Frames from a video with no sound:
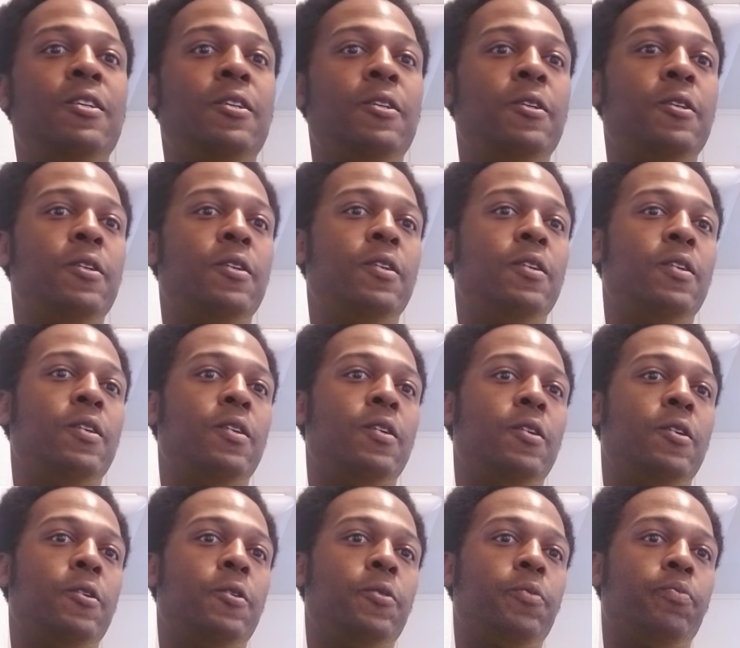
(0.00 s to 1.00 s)

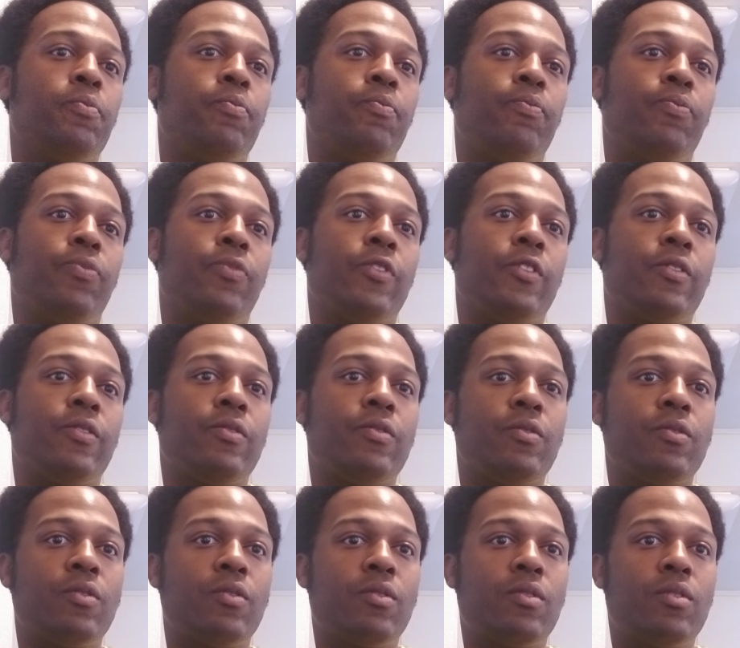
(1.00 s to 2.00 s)

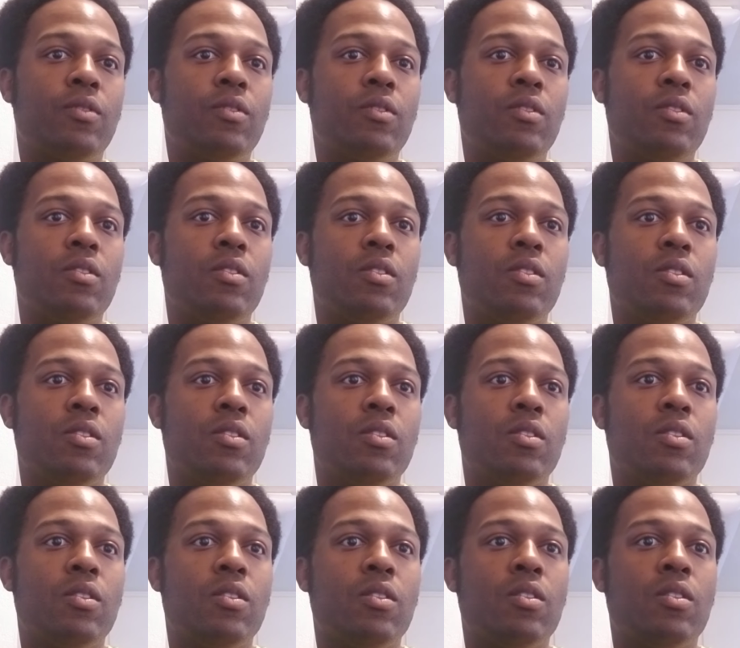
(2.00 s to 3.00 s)

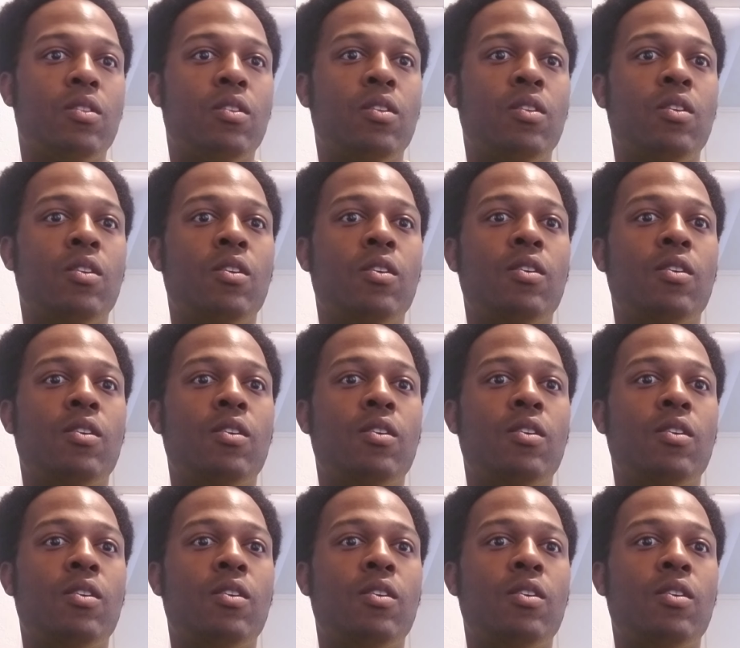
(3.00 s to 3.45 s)
(no one is talking)